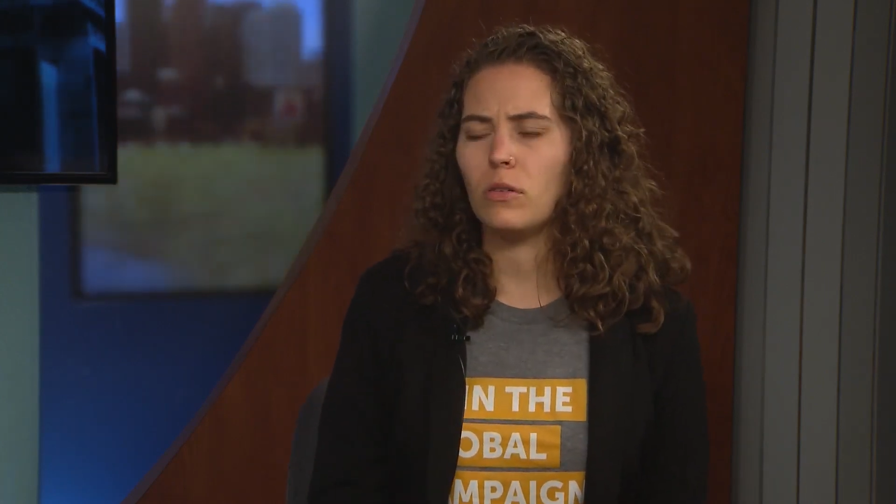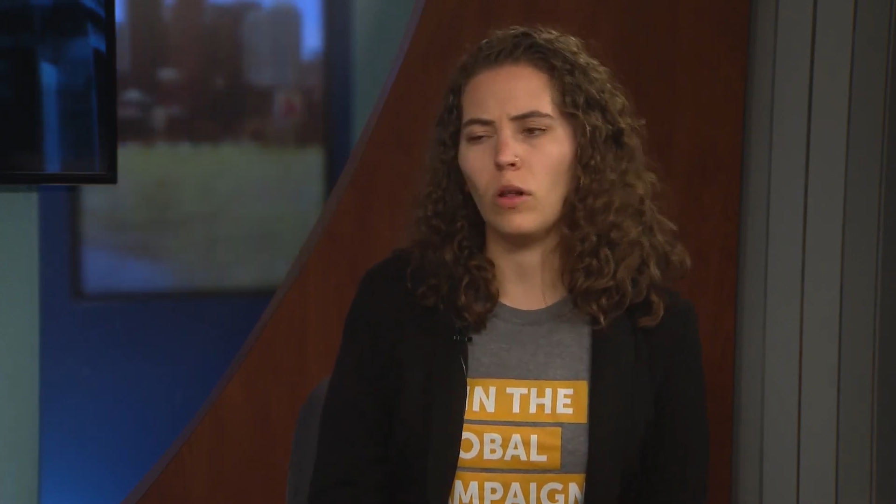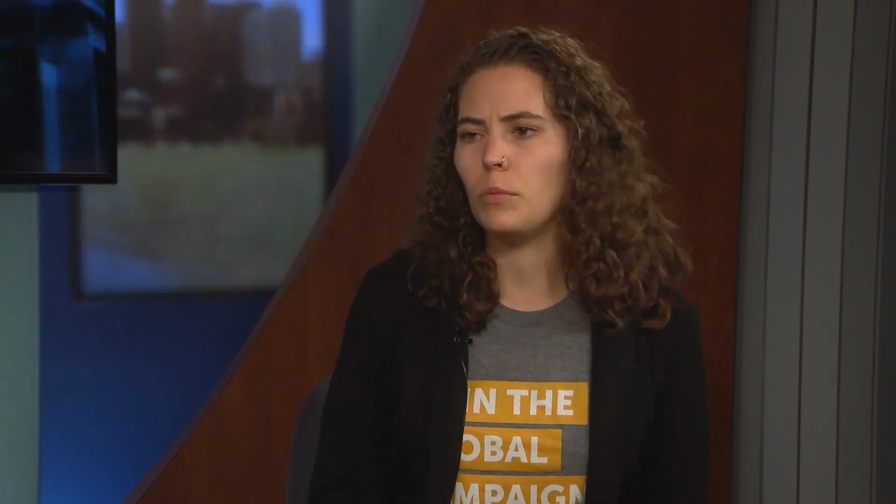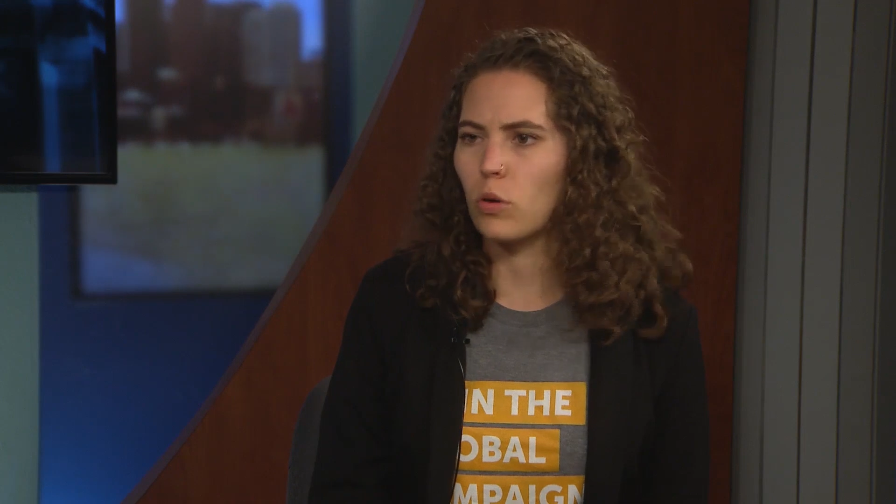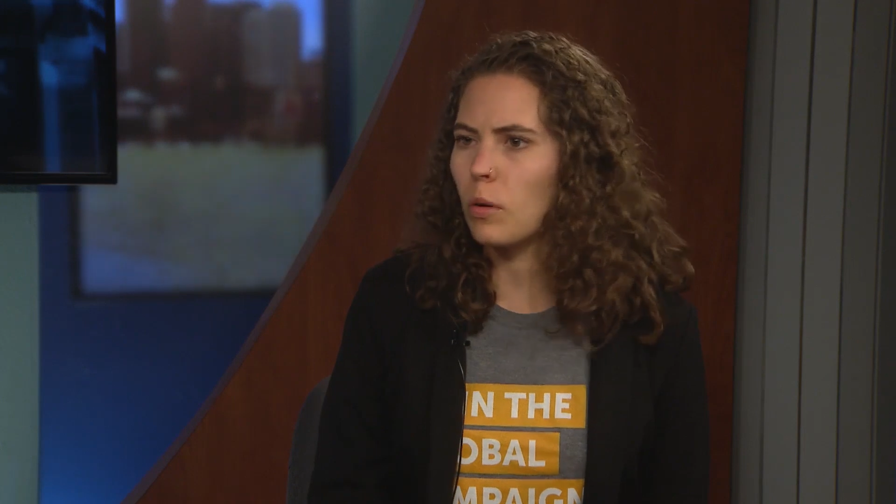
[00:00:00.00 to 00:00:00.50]

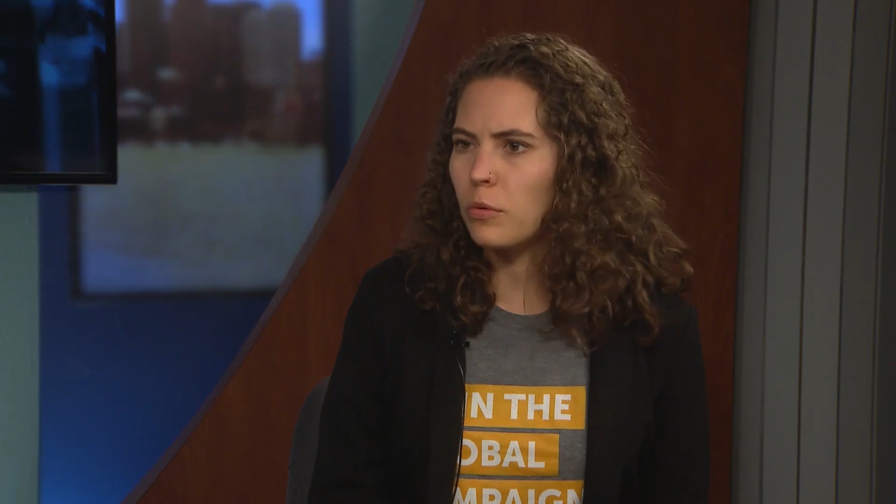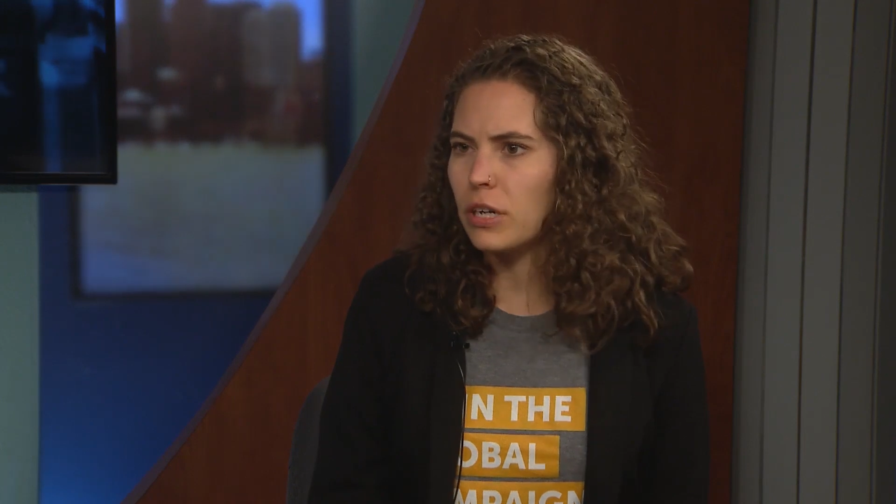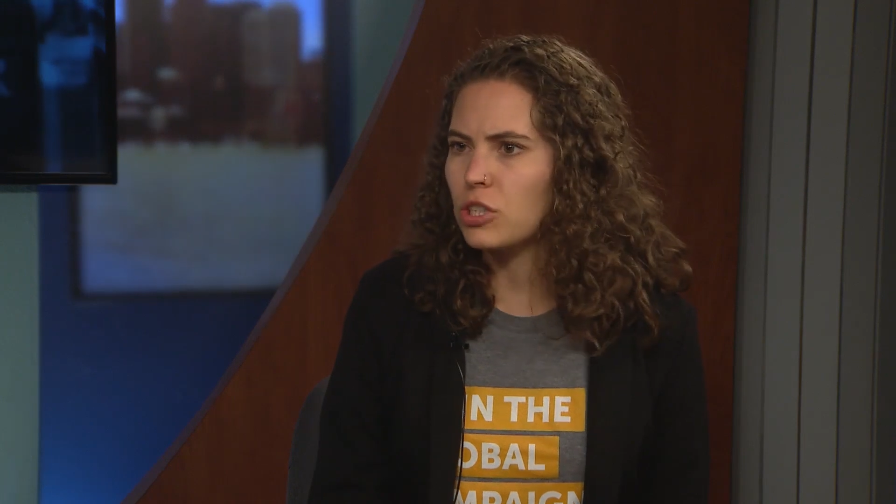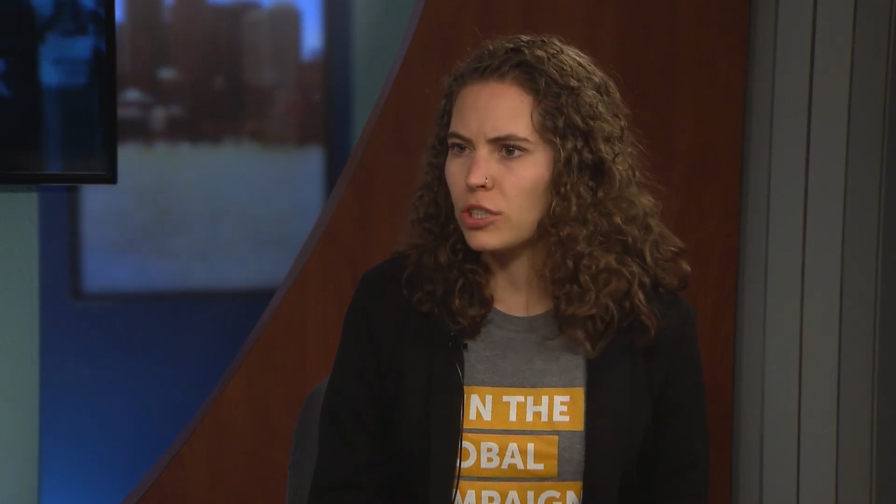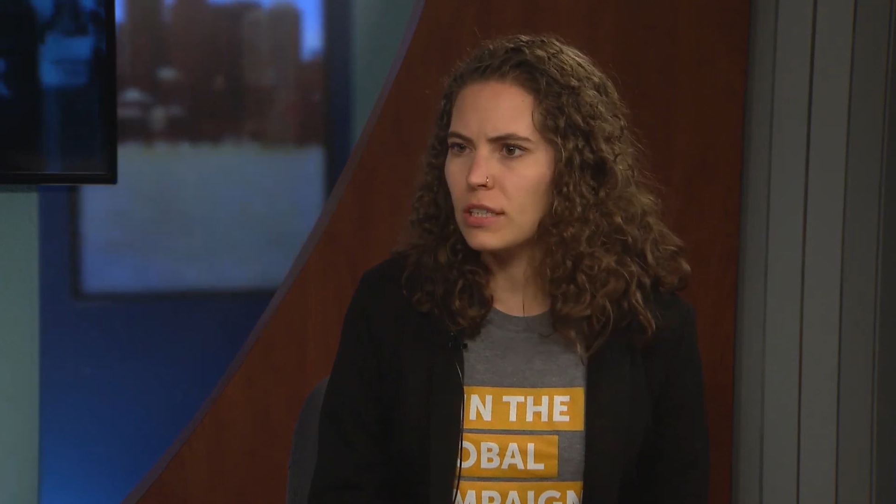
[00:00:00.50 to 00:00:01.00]
global
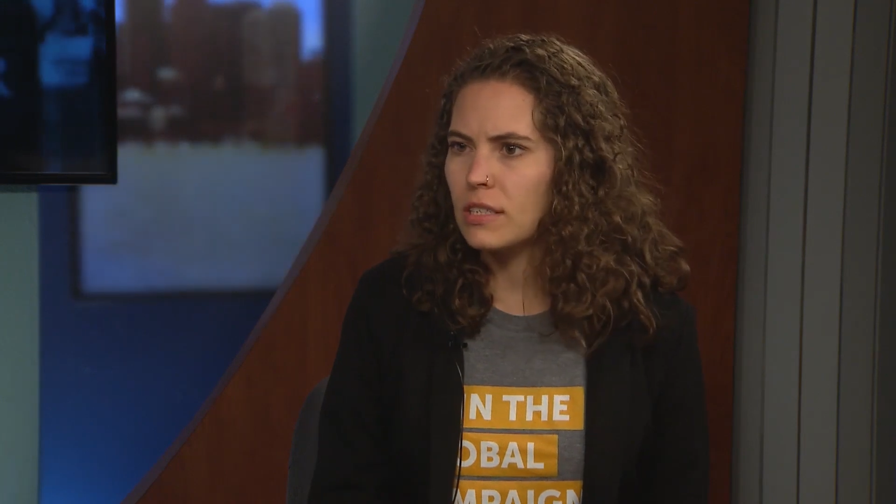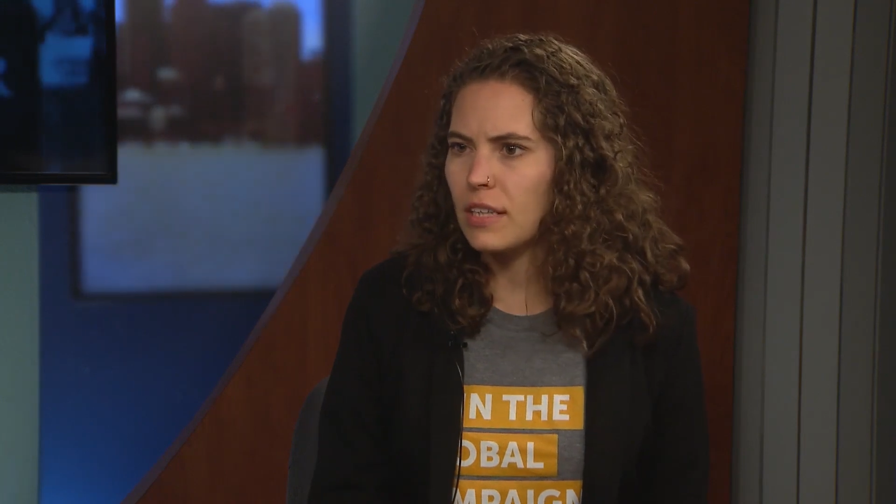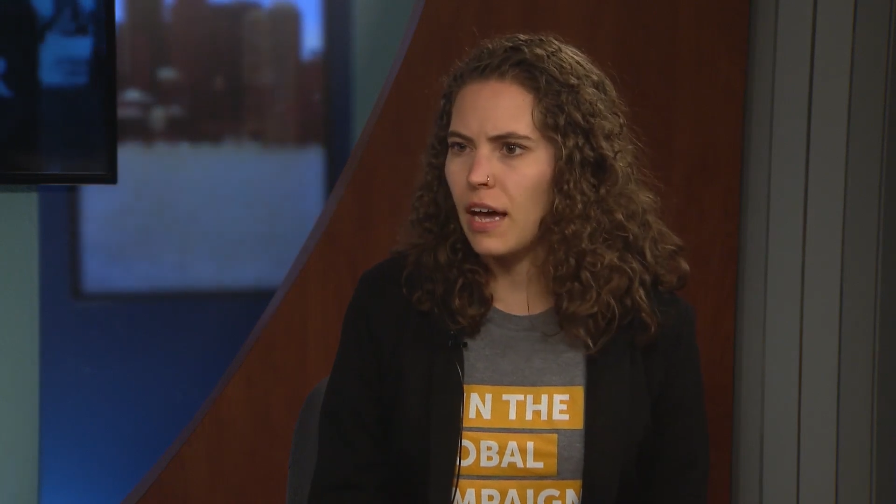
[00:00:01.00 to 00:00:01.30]
corporations